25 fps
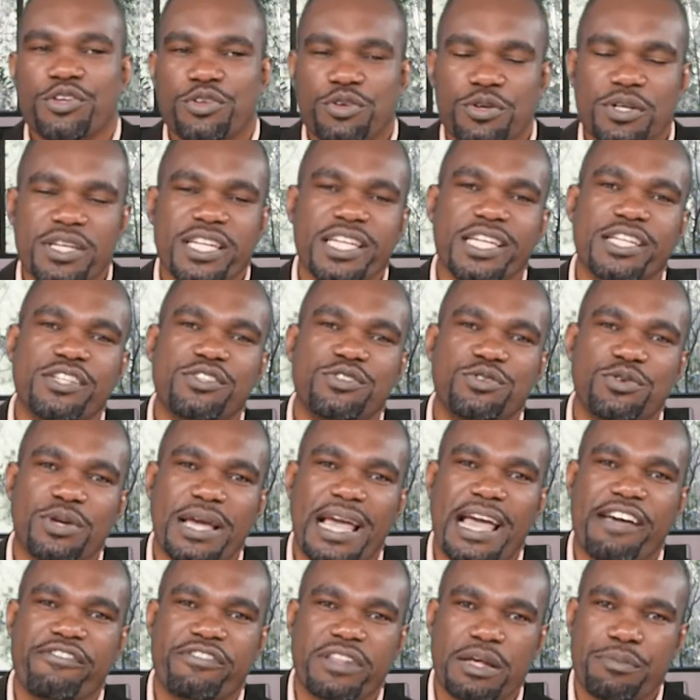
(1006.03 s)
You need to
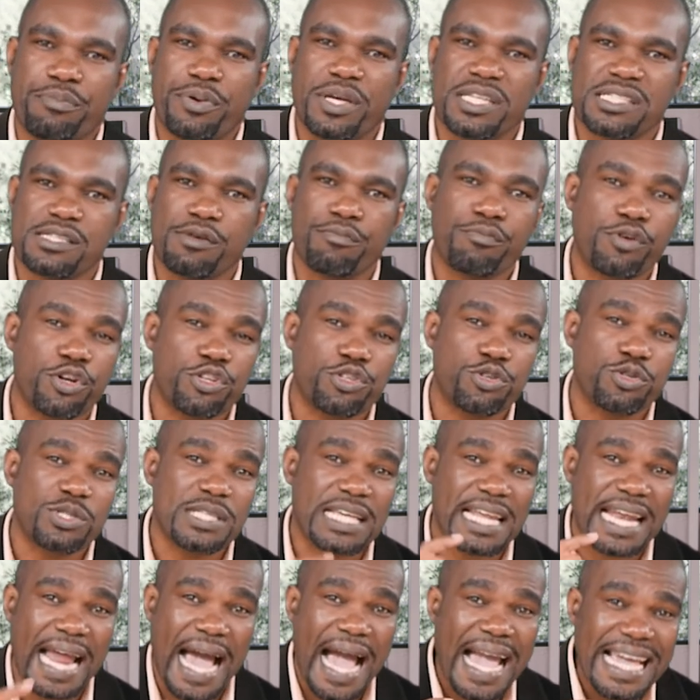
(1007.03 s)
have that person
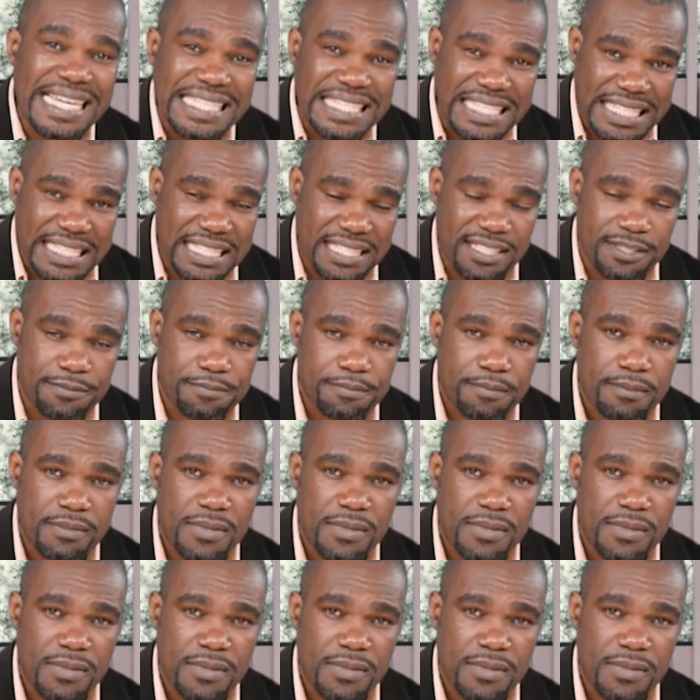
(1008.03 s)
produce an ID.